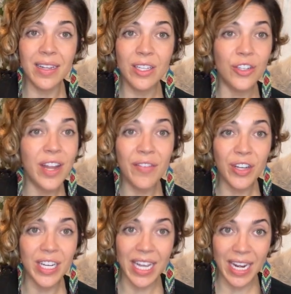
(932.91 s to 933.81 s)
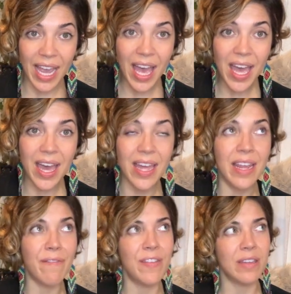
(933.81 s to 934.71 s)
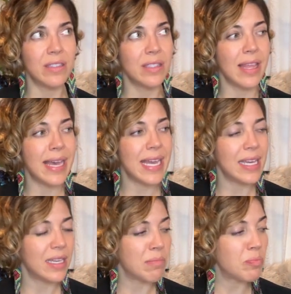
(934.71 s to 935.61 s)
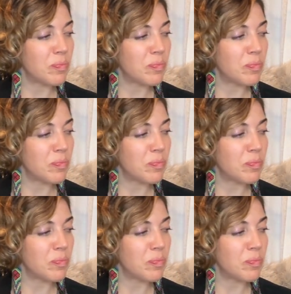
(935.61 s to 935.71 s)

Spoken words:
You're never going to get ahead. It feels like